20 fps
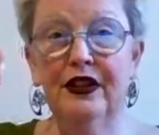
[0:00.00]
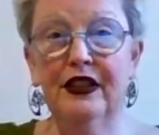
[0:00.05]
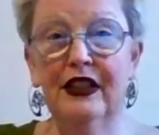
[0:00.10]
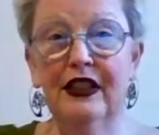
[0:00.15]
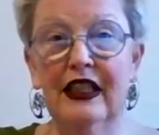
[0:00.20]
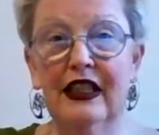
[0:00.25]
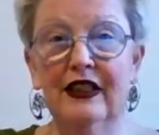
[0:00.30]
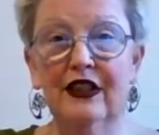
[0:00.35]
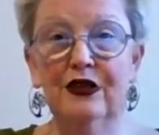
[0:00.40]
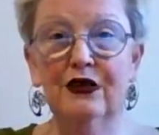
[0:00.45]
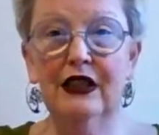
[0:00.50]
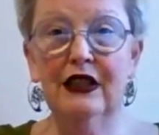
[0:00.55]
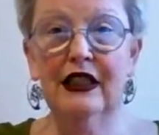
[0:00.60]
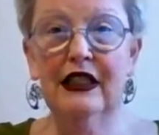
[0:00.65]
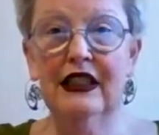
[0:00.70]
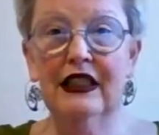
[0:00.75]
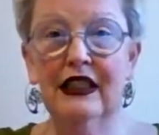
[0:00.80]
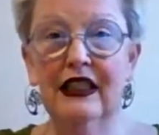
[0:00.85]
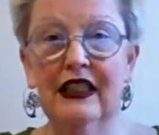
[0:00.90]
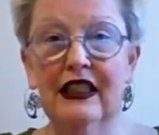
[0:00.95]
That's
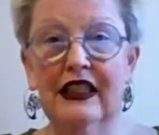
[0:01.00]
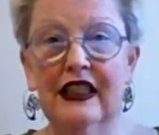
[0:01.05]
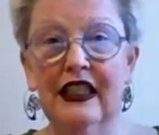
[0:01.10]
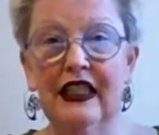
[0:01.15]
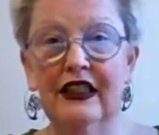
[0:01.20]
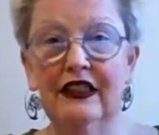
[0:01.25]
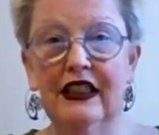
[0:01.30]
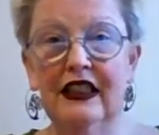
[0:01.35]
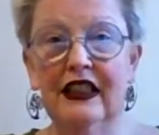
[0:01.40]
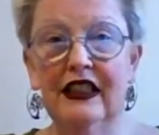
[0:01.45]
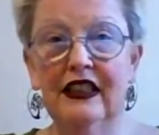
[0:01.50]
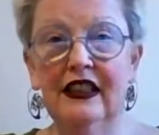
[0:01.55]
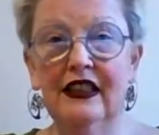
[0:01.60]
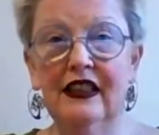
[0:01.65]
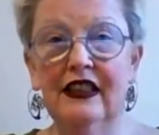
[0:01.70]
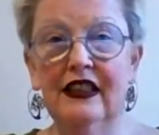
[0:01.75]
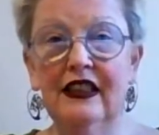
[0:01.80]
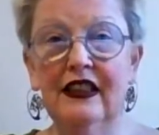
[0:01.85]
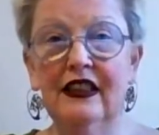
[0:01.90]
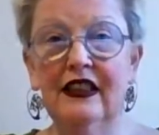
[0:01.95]
really glary.
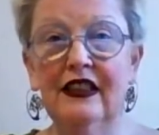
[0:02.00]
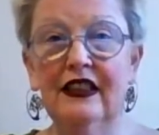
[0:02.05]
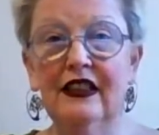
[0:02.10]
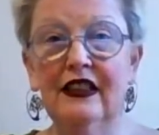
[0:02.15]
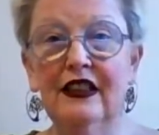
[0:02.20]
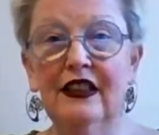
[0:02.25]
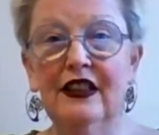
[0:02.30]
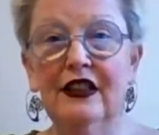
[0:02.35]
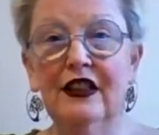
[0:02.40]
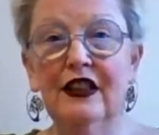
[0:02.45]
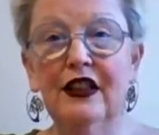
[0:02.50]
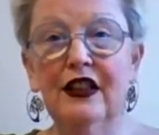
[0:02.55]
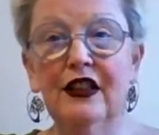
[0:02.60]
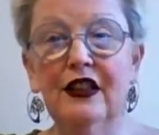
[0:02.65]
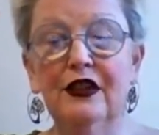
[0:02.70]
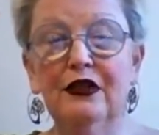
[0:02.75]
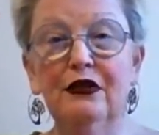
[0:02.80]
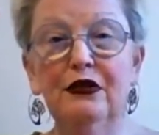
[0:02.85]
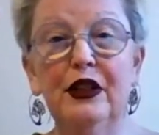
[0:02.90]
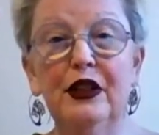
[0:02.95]

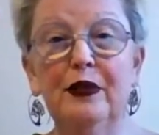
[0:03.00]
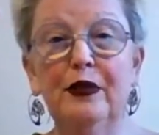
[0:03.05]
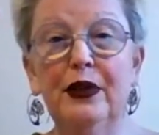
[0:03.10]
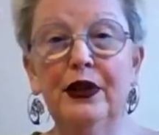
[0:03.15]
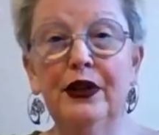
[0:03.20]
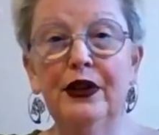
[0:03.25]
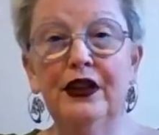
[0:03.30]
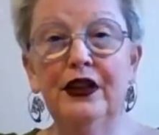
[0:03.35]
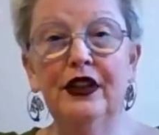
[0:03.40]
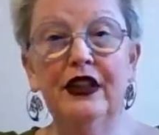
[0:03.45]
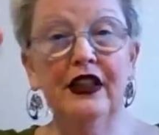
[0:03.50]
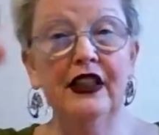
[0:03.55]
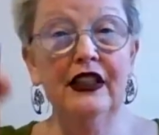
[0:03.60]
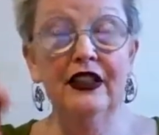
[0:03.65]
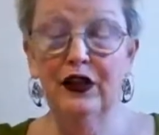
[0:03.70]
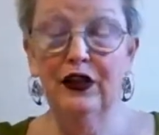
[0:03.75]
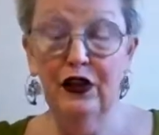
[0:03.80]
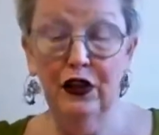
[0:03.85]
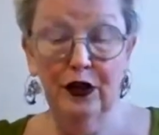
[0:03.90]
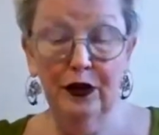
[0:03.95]
Rebirth. They're
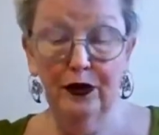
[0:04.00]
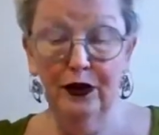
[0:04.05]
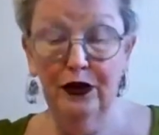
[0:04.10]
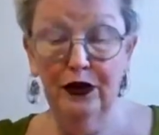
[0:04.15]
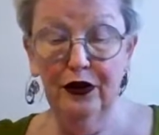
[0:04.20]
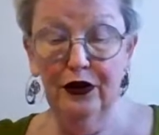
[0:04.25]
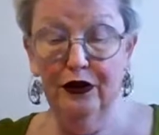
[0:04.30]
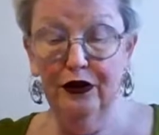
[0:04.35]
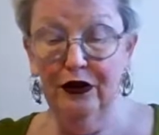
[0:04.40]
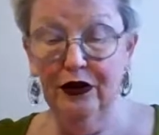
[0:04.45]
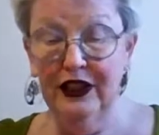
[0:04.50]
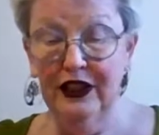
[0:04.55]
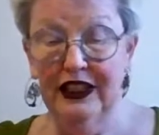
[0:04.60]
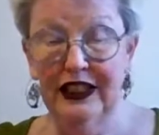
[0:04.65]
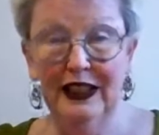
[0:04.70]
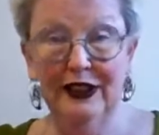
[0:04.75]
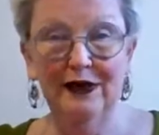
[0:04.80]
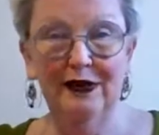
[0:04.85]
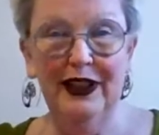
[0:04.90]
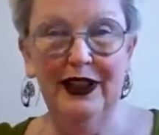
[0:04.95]
so beautiful,
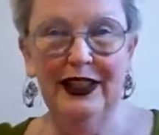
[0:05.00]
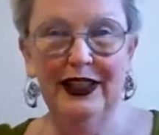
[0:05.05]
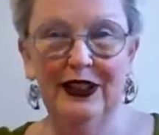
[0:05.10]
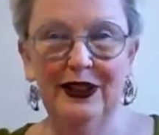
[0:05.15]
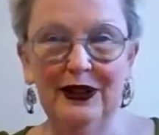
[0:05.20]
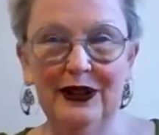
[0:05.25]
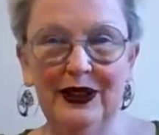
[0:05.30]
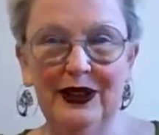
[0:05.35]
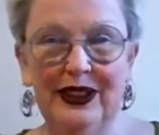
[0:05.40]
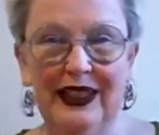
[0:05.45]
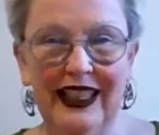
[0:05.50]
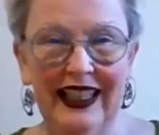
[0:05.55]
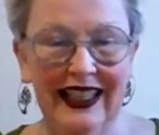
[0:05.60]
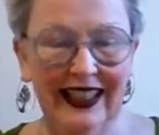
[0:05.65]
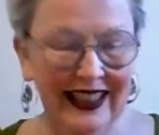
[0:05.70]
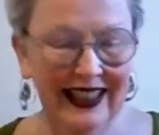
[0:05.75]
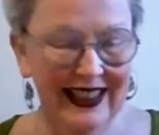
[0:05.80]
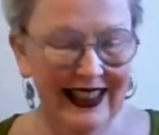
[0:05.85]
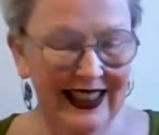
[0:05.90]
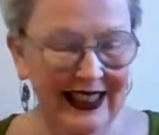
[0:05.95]
these fractal
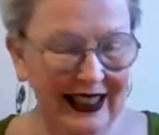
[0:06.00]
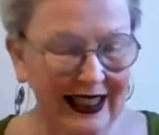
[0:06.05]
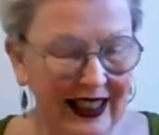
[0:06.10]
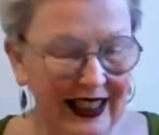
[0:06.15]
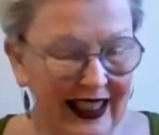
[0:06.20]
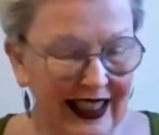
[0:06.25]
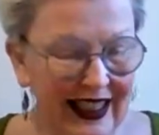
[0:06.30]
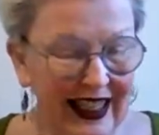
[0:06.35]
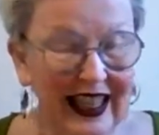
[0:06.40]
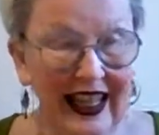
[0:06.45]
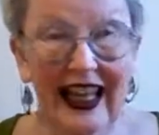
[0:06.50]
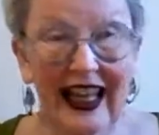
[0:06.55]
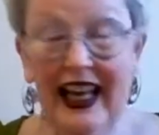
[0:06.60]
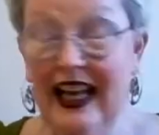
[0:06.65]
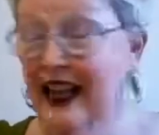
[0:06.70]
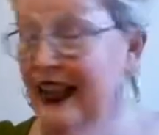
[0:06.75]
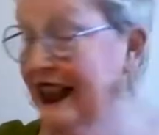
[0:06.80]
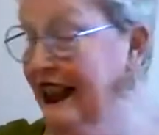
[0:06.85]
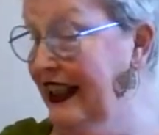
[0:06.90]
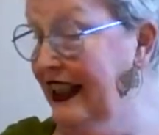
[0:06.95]
cards.
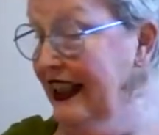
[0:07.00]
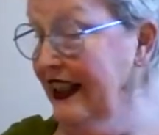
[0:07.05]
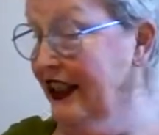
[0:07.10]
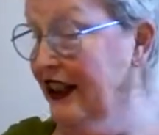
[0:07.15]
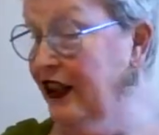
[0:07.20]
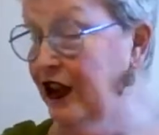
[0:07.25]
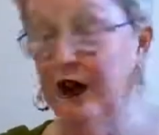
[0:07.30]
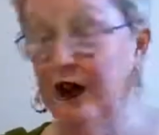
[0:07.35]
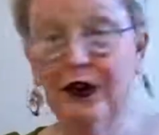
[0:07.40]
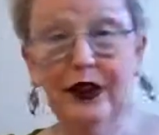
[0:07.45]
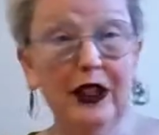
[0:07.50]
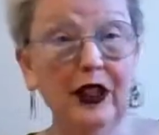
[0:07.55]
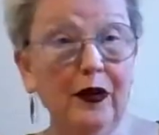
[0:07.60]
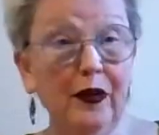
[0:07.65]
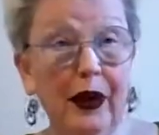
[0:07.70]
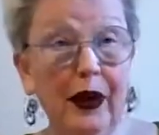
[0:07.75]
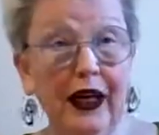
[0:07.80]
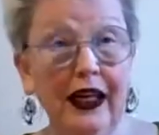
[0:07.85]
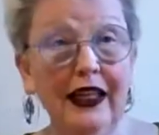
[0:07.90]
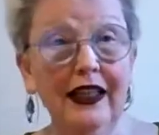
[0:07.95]
And in the yogic
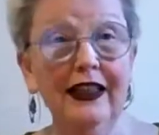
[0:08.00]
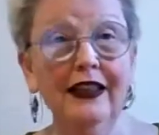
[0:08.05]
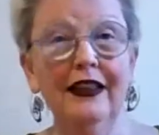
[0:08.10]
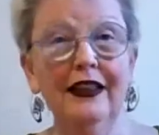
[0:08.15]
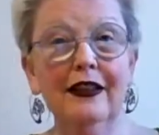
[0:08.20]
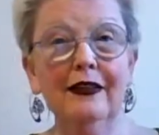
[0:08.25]
path,